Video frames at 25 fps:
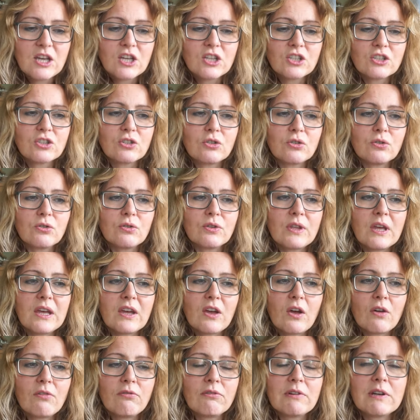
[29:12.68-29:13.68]
So they're
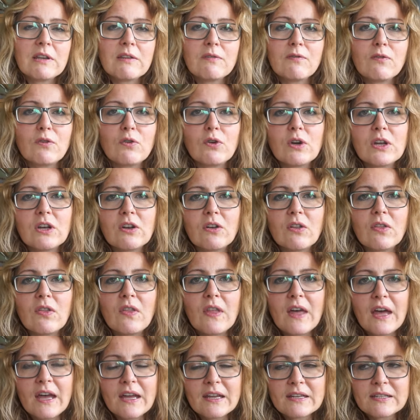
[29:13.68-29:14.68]
currently voting on
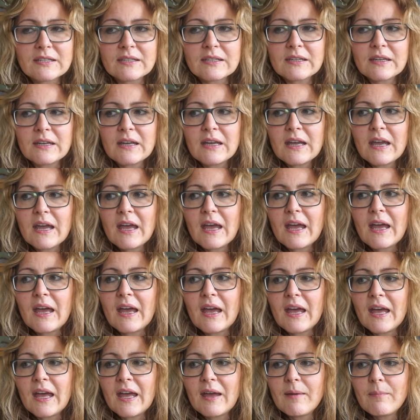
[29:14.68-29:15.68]
that.
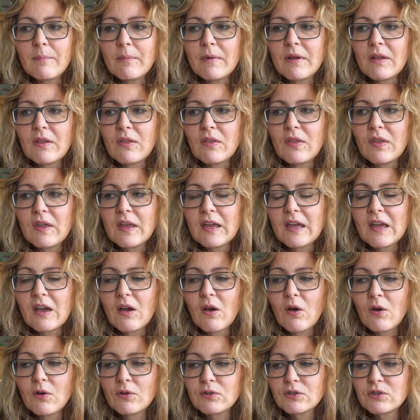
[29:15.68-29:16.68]
Um, they
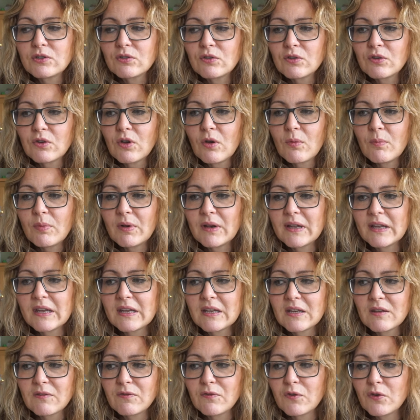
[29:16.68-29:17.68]
also
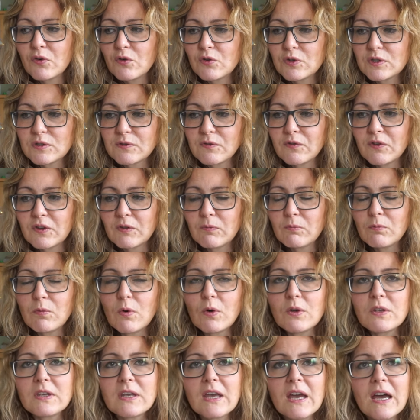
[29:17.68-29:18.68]
completed the vote for
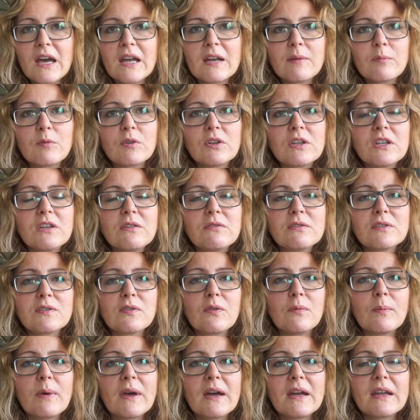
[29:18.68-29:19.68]
what yarn I'm going to use
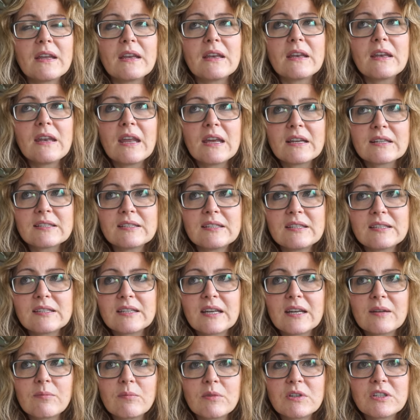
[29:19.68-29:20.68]
for my next
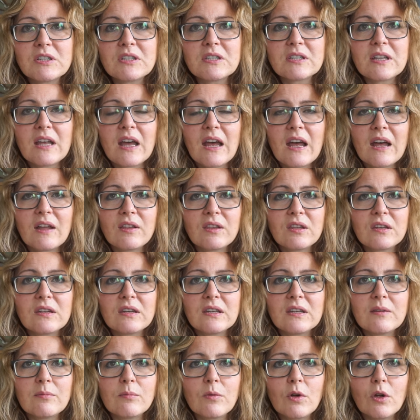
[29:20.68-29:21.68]
design, which is
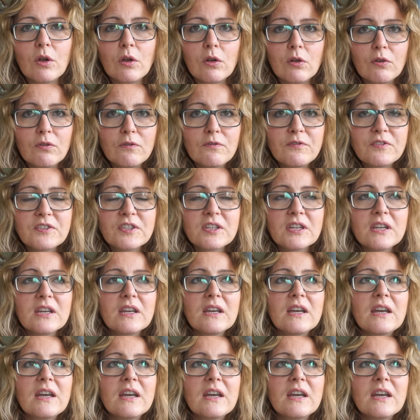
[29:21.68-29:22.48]
Athenaeum Gloves.